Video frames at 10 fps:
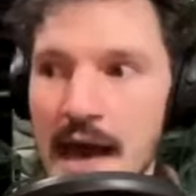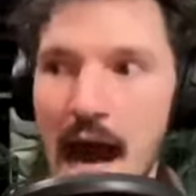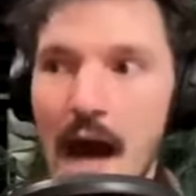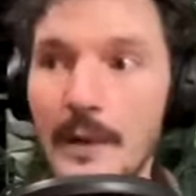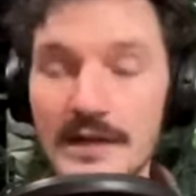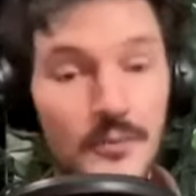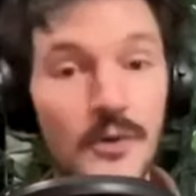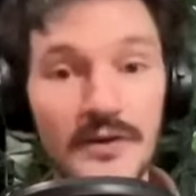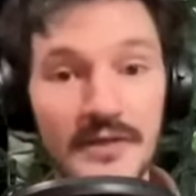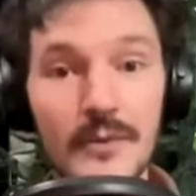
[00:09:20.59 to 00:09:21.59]
how much
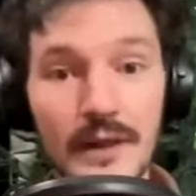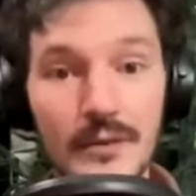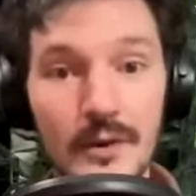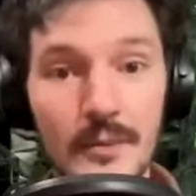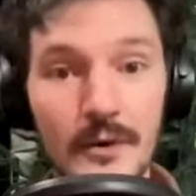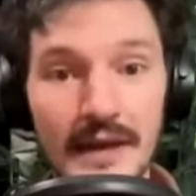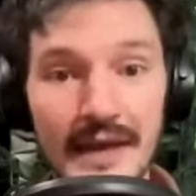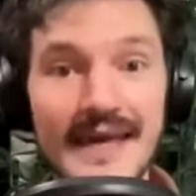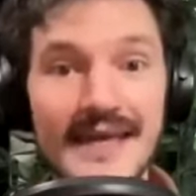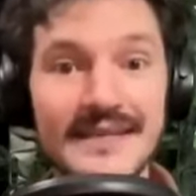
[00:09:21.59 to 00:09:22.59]
work they really were putting
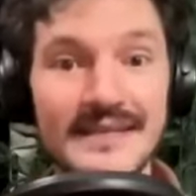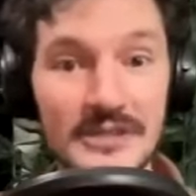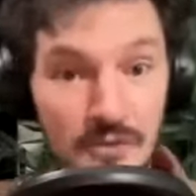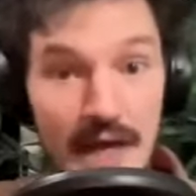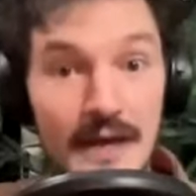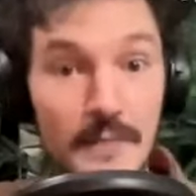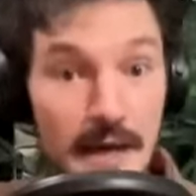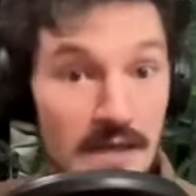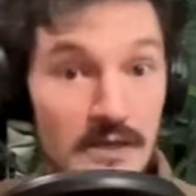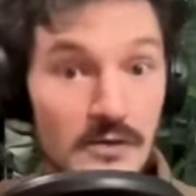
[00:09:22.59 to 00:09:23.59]
in to try to
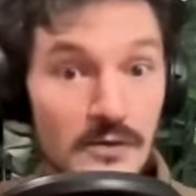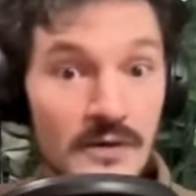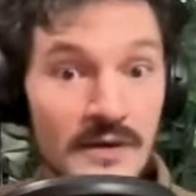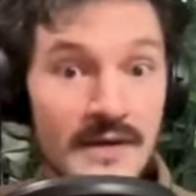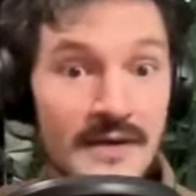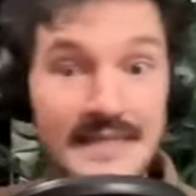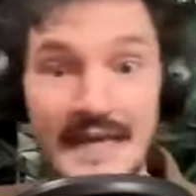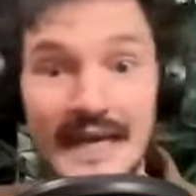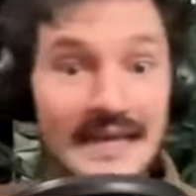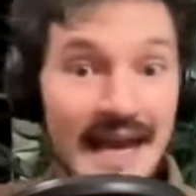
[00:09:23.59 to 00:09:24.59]
make you
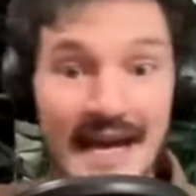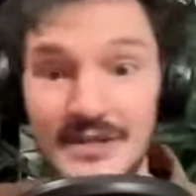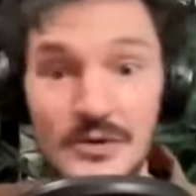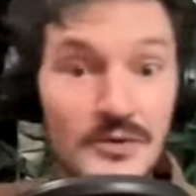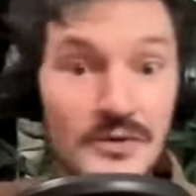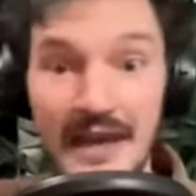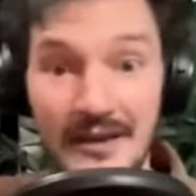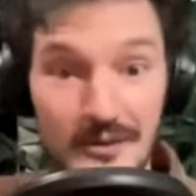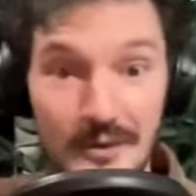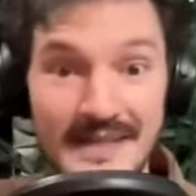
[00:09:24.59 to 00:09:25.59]
second guess who the
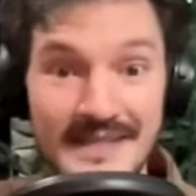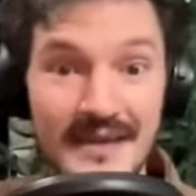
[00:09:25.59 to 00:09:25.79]
killer was,